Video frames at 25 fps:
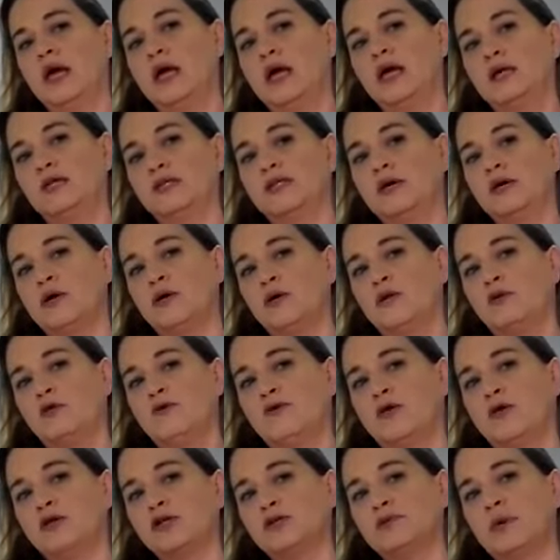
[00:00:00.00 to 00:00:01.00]
So the
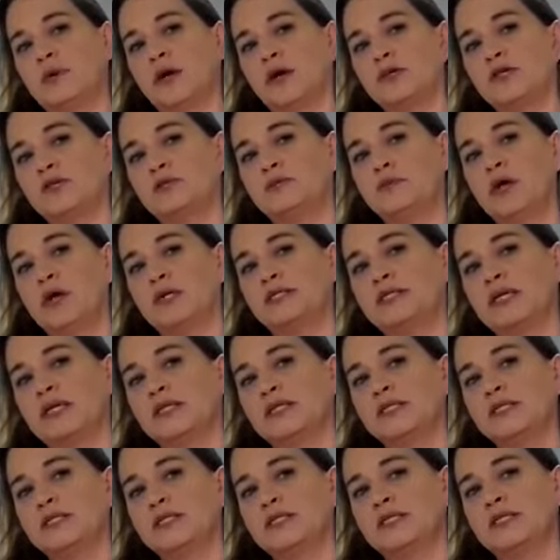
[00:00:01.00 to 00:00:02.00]
first part of the small
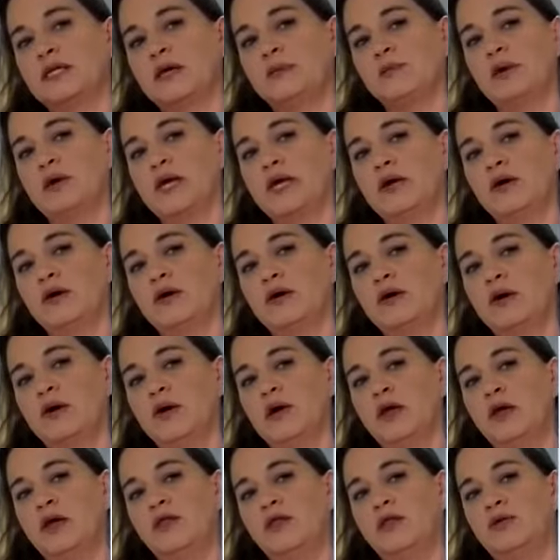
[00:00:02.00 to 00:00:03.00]
intestines is up here.
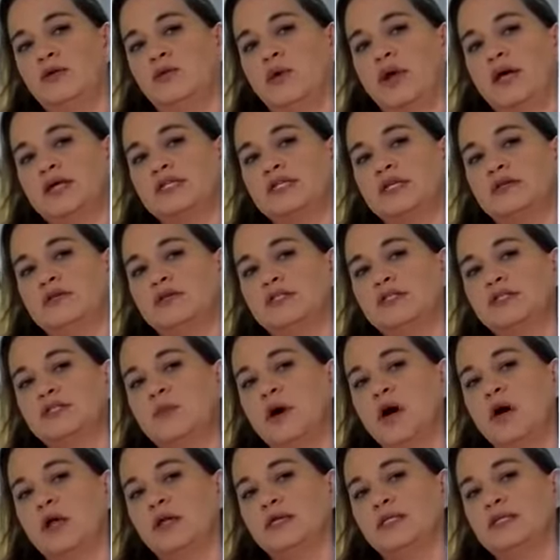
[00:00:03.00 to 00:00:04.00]
The rest of the
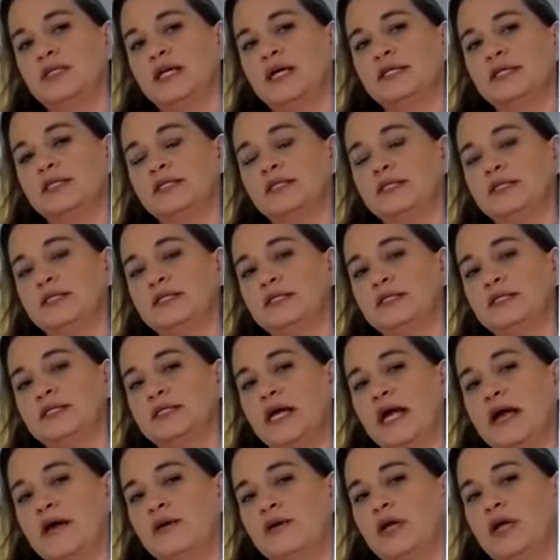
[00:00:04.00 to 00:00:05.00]
small intestines is
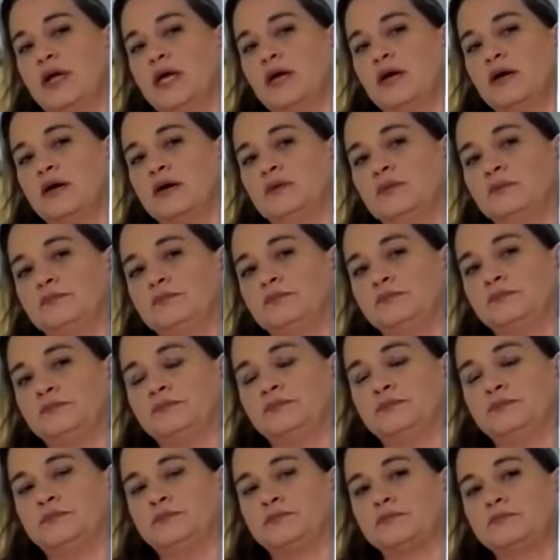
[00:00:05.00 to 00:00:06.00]
down here.
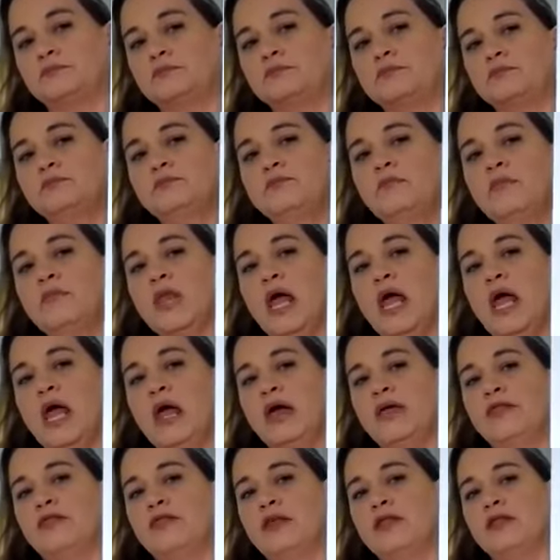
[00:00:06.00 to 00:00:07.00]

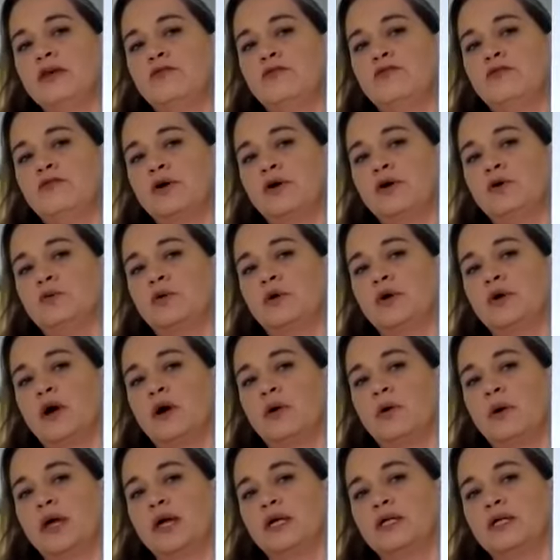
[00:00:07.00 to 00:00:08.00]
Then the food will
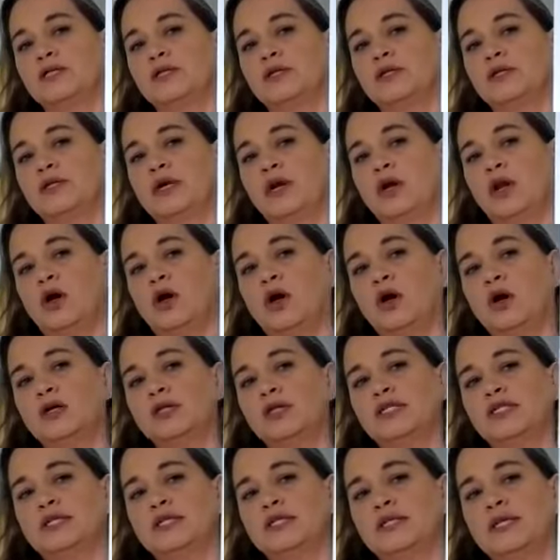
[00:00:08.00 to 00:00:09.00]
go into the large
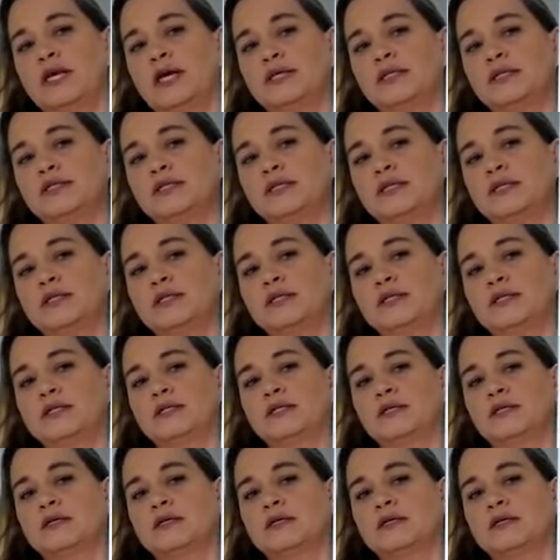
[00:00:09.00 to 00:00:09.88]
intestines.